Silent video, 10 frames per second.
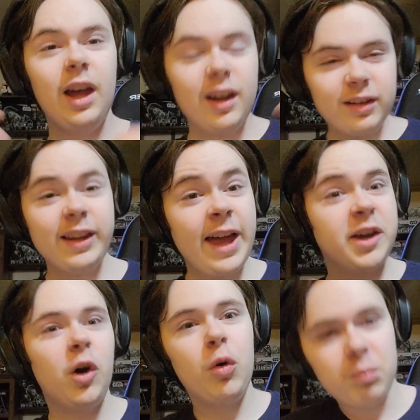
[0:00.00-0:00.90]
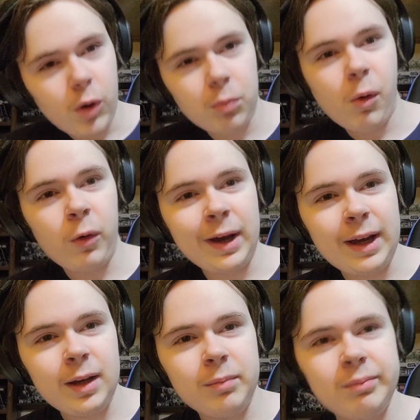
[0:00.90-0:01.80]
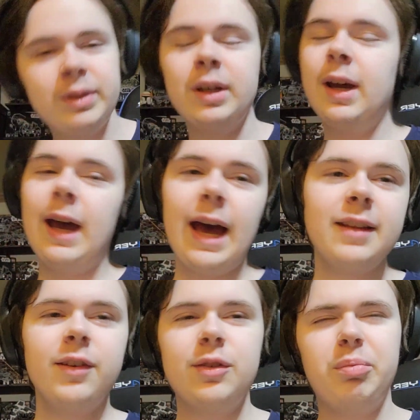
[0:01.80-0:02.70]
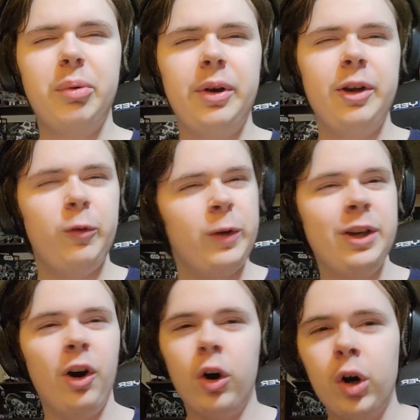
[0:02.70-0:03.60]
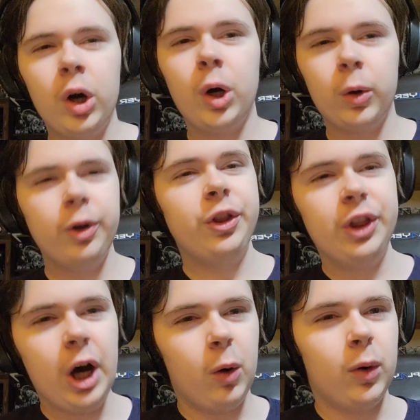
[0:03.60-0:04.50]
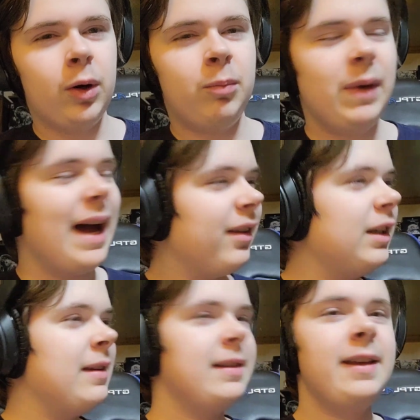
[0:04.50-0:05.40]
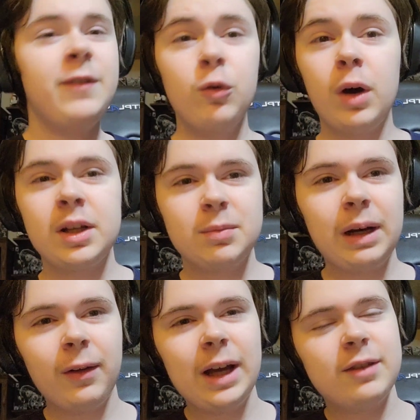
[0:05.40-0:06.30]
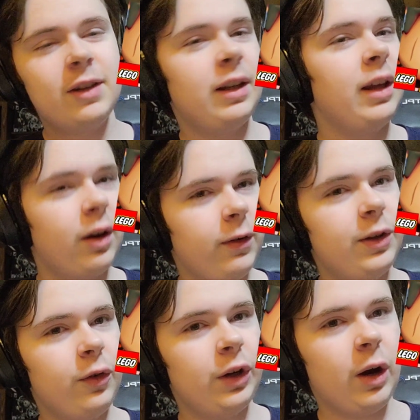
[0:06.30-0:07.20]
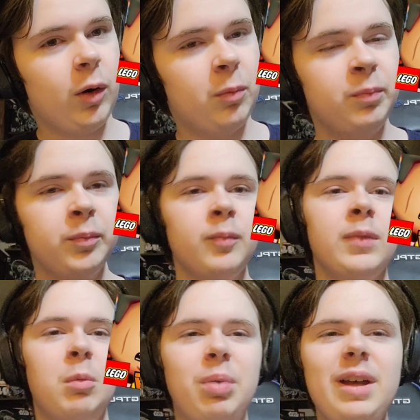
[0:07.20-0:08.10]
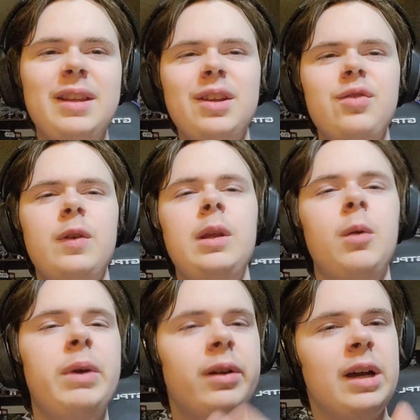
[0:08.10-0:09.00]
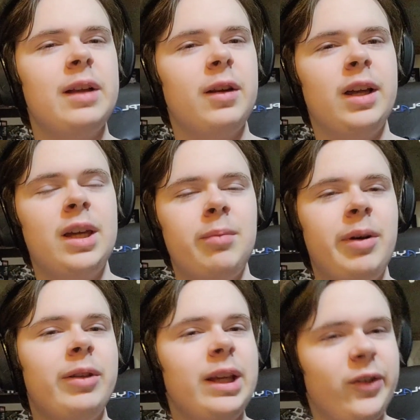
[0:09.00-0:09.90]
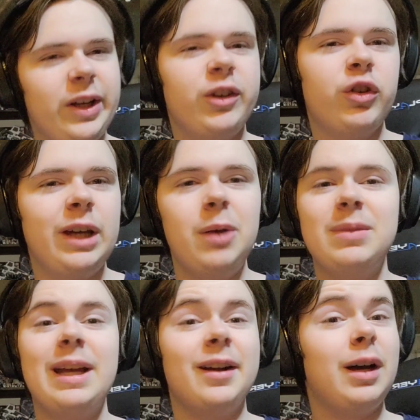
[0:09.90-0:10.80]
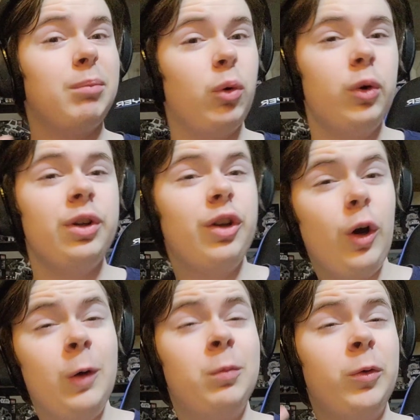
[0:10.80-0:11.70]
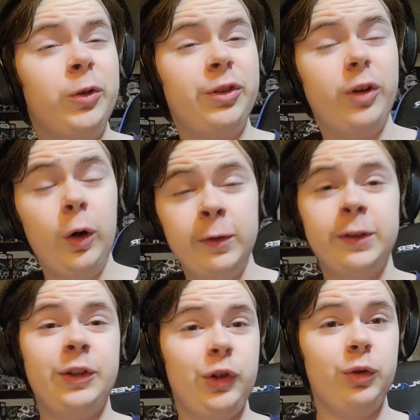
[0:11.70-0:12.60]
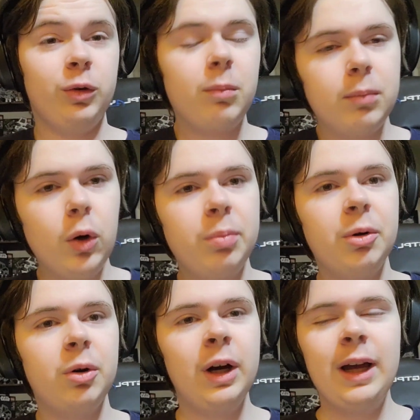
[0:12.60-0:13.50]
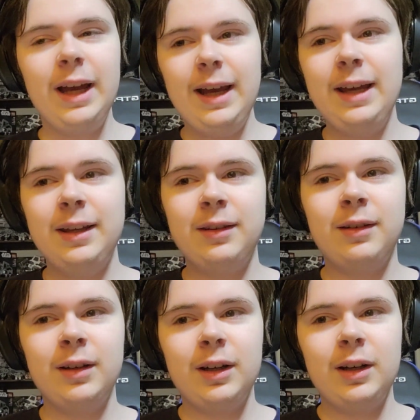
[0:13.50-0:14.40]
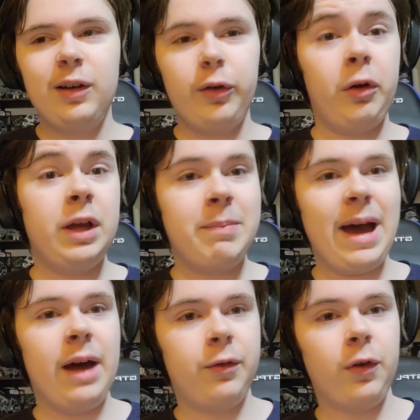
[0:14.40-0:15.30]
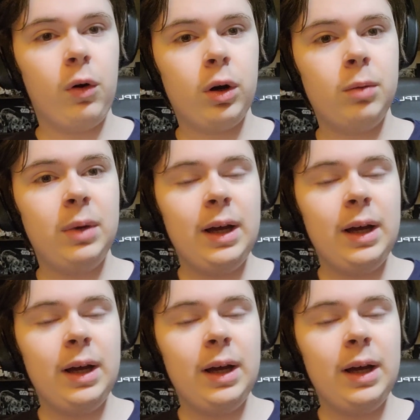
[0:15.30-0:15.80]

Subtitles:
Lego mobile games. At this point, we all know them. At least if you watched my last video, you know them. But in this video, we are not talking about the Lego games that got ported over to mobile in really bad form.